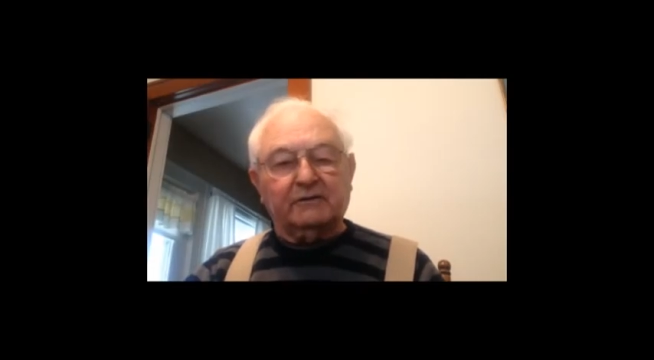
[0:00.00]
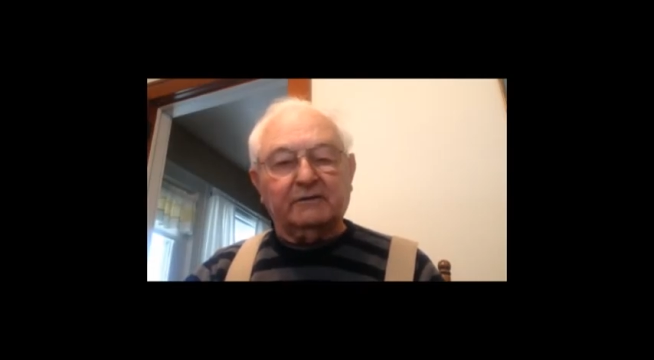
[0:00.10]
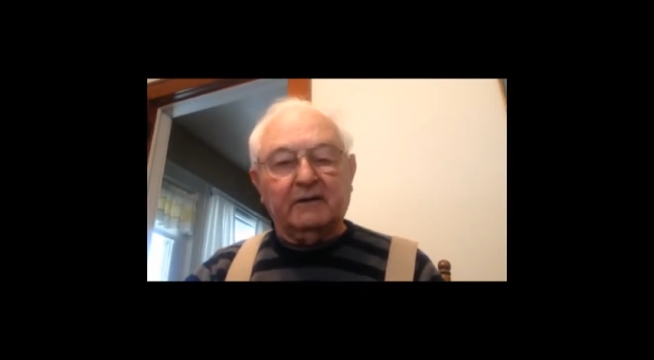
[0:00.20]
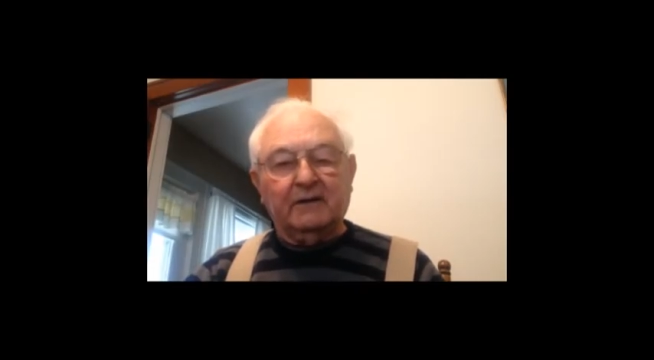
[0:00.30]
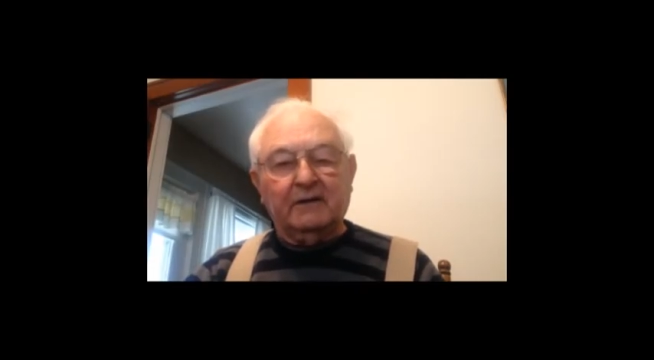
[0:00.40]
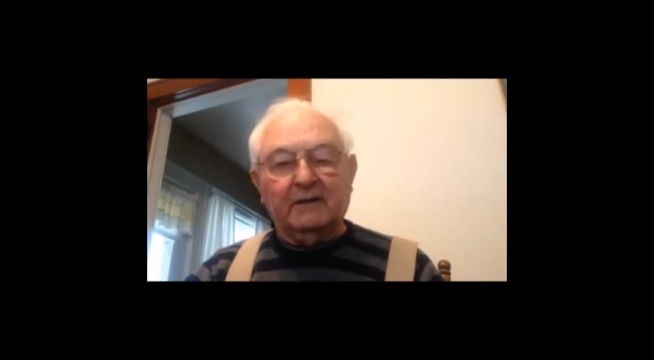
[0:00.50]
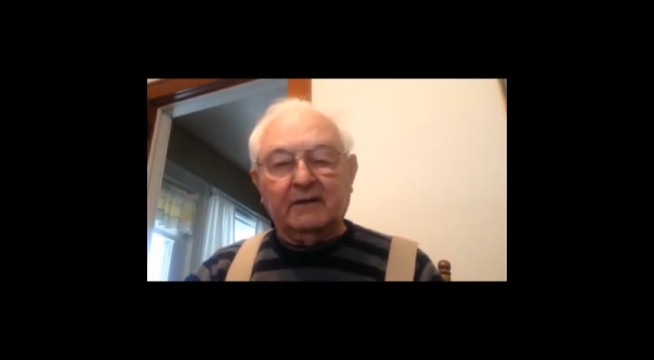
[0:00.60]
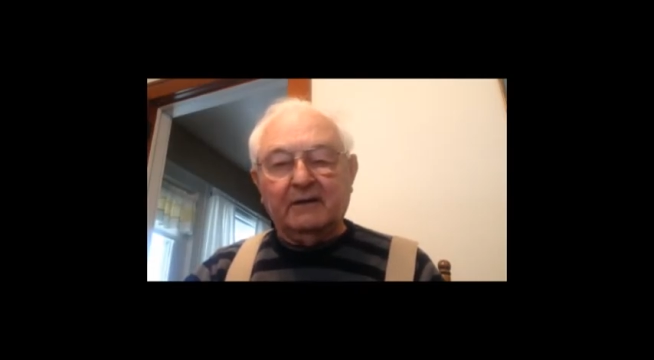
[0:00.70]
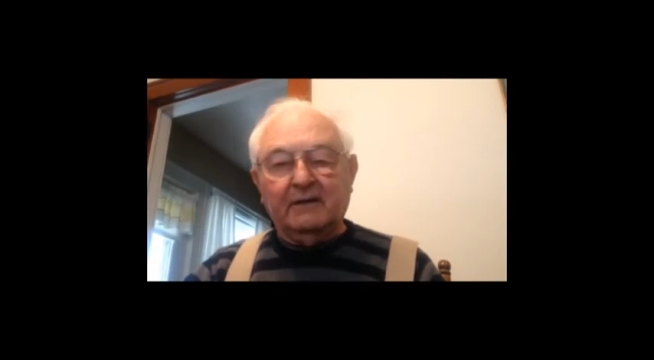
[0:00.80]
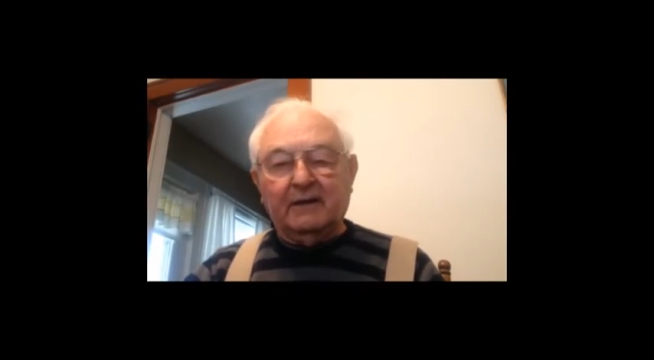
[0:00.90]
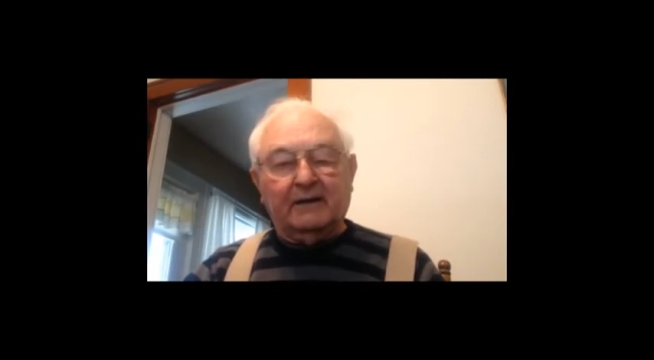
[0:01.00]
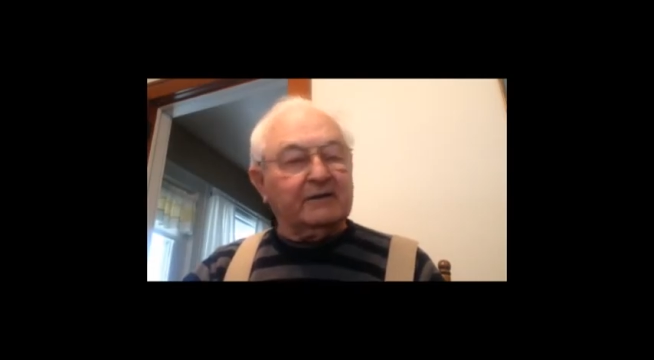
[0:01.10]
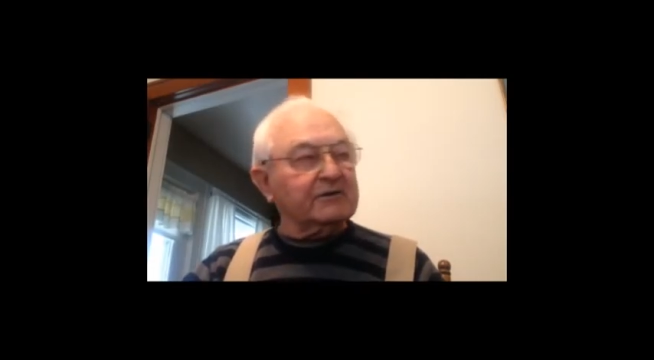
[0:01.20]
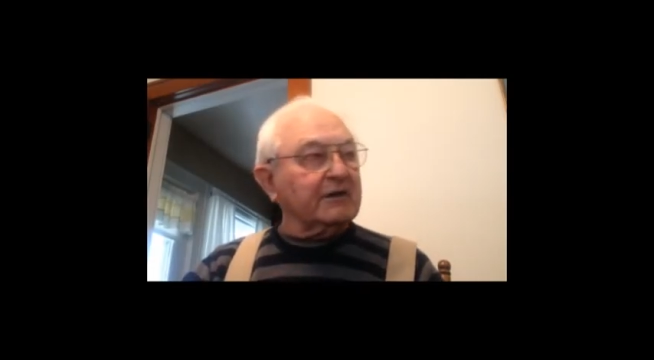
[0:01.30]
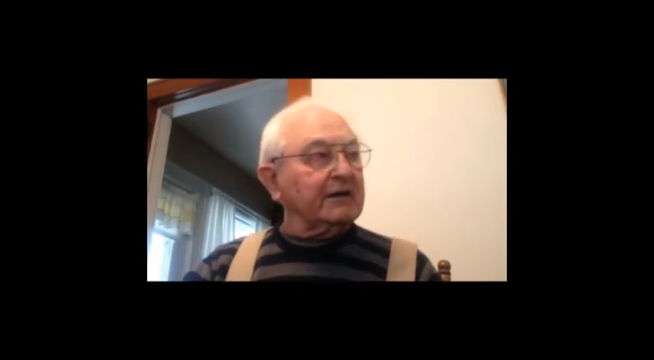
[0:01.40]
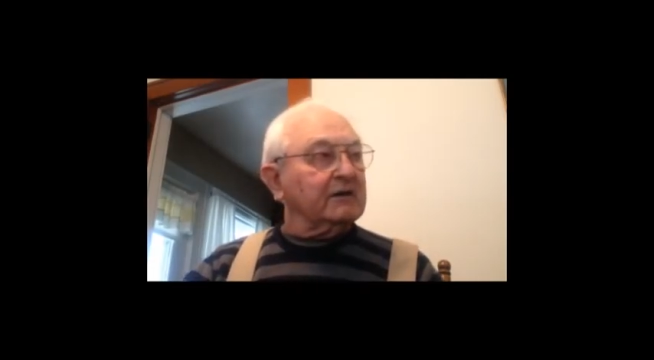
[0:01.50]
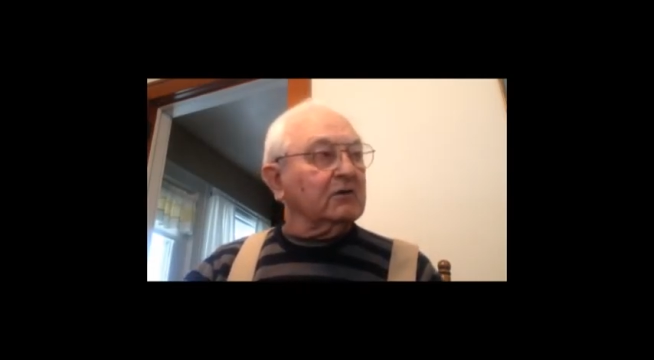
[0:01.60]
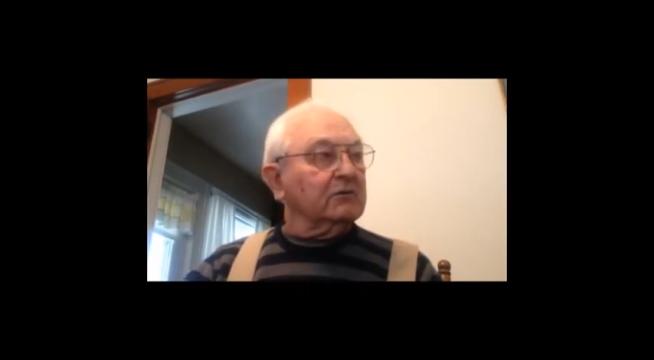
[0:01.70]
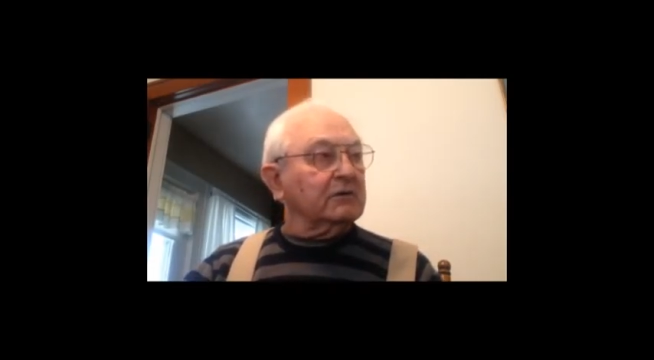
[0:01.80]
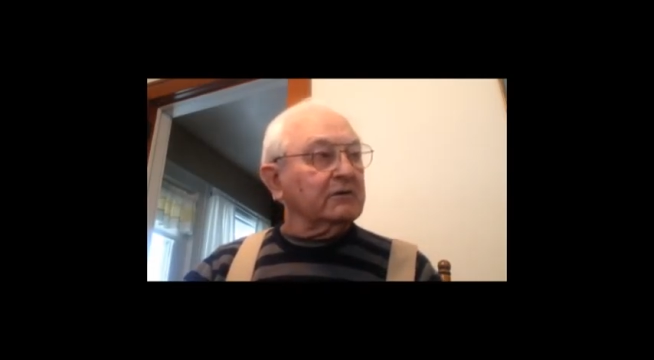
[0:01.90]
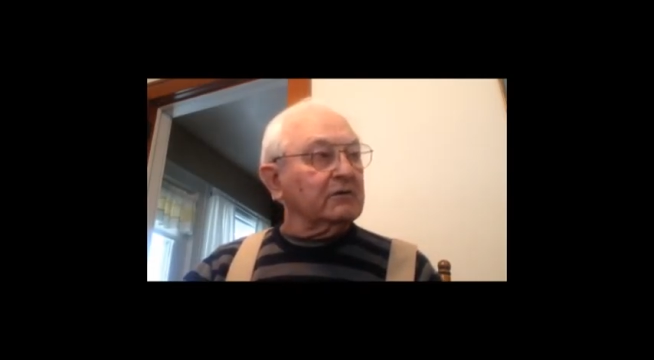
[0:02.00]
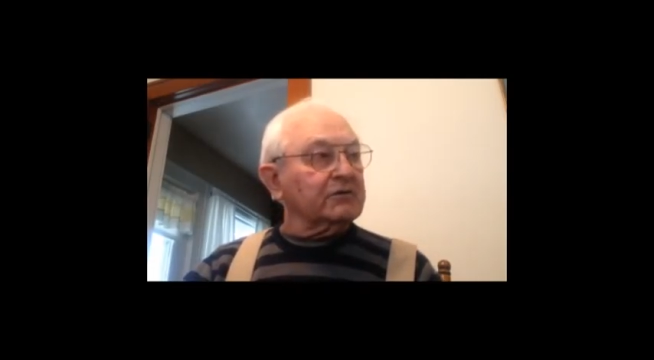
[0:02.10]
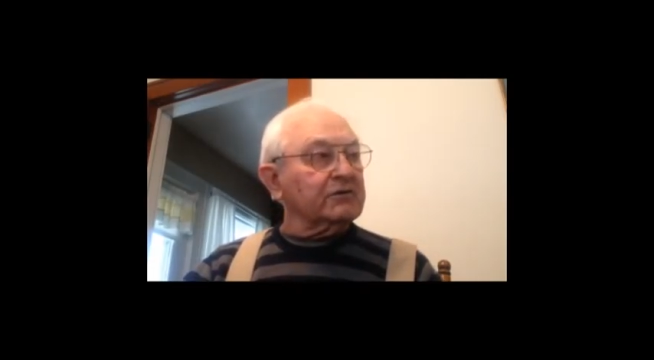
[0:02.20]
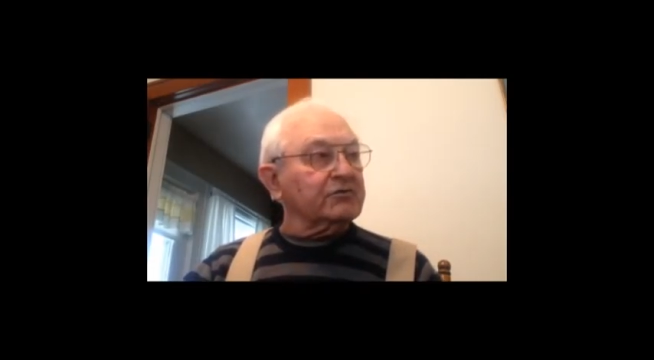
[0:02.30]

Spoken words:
And I decided to go into nurse's